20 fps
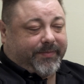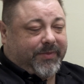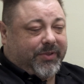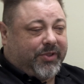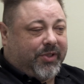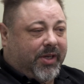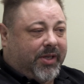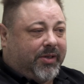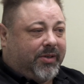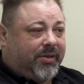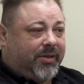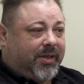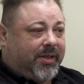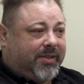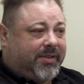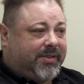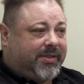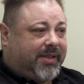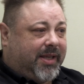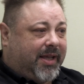So I don't
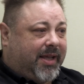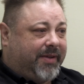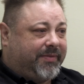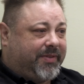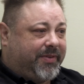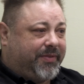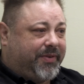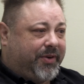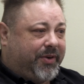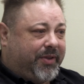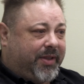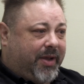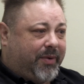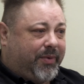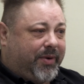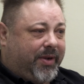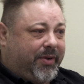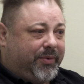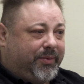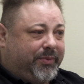know, I'll have to figure that
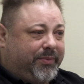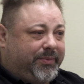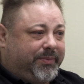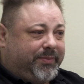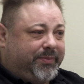one out.